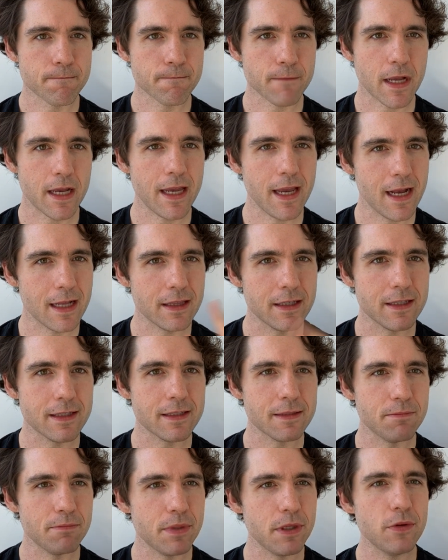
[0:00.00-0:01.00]
He had
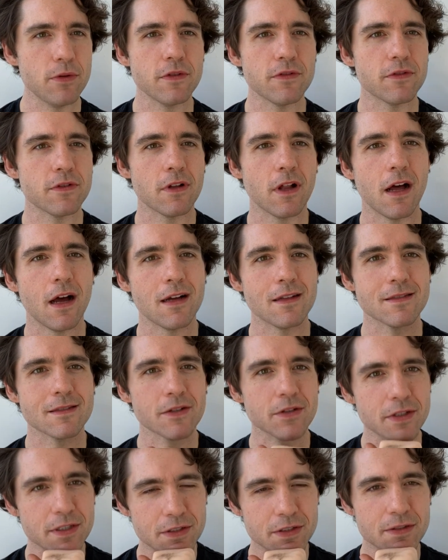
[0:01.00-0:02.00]
this beautiful Hans
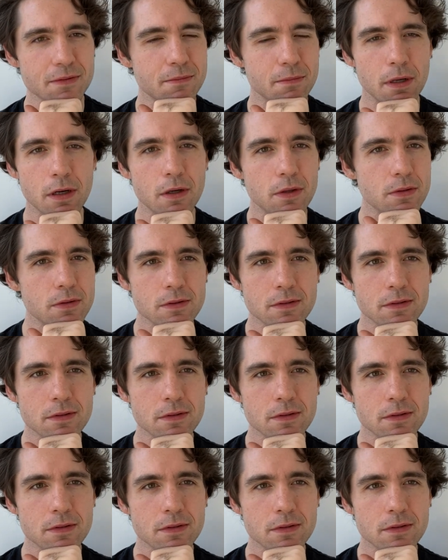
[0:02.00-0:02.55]
Christian boat.